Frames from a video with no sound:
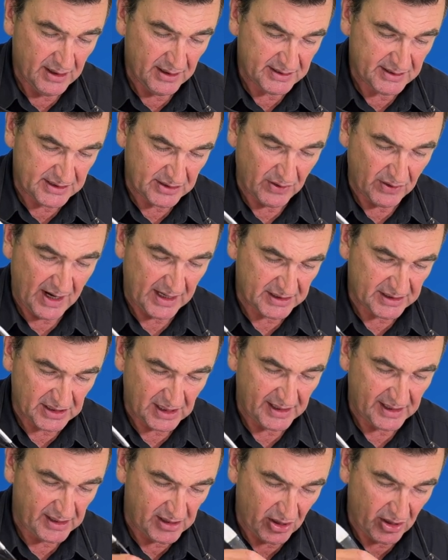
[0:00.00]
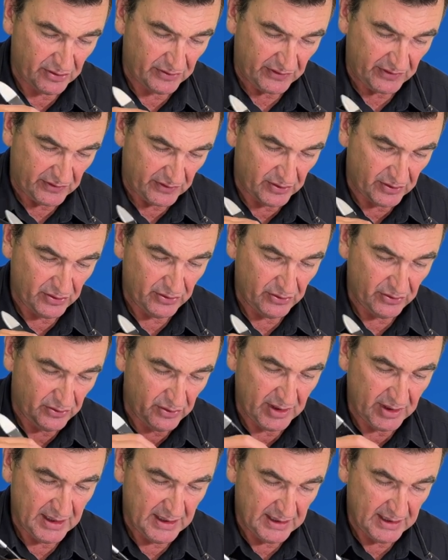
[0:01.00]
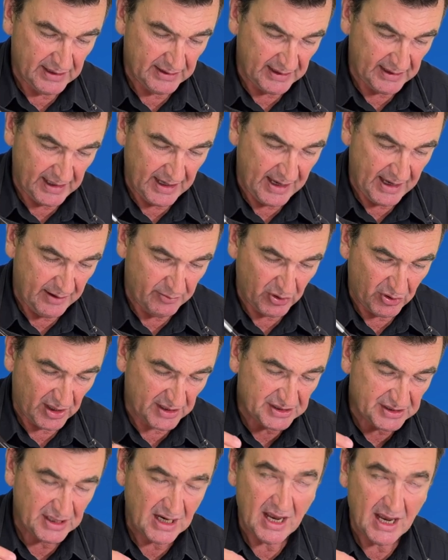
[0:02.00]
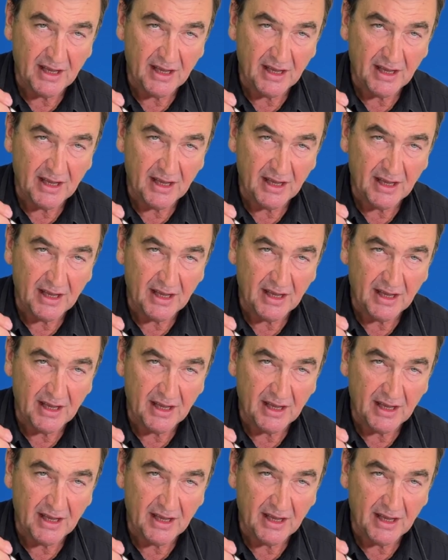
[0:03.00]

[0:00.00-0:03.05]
to actually go through the airbrush.